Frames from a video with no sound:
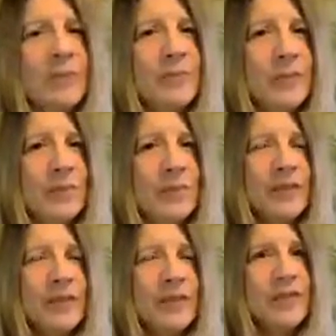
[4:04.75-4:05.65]
broader
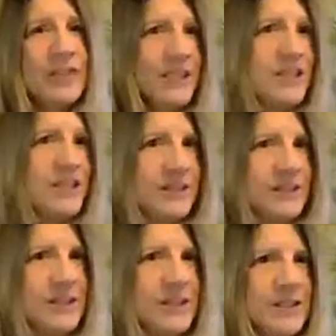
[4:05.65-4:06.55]
strategic
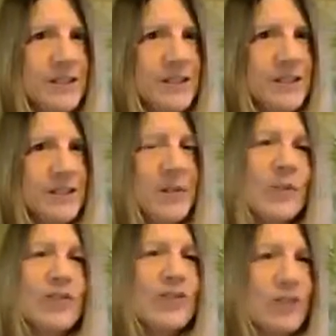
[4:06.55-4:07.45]
decisions, I think, because I
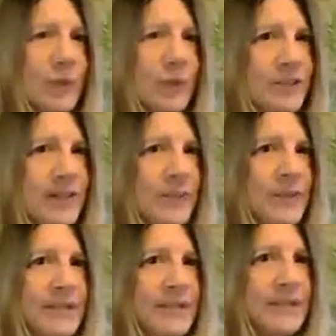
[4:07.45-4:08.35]
wasn't so bogged down with the
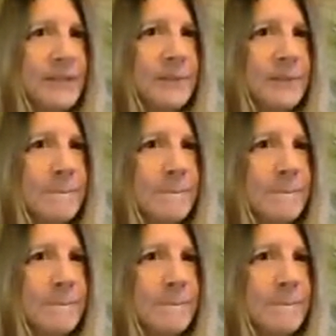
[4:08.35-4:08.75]
detail.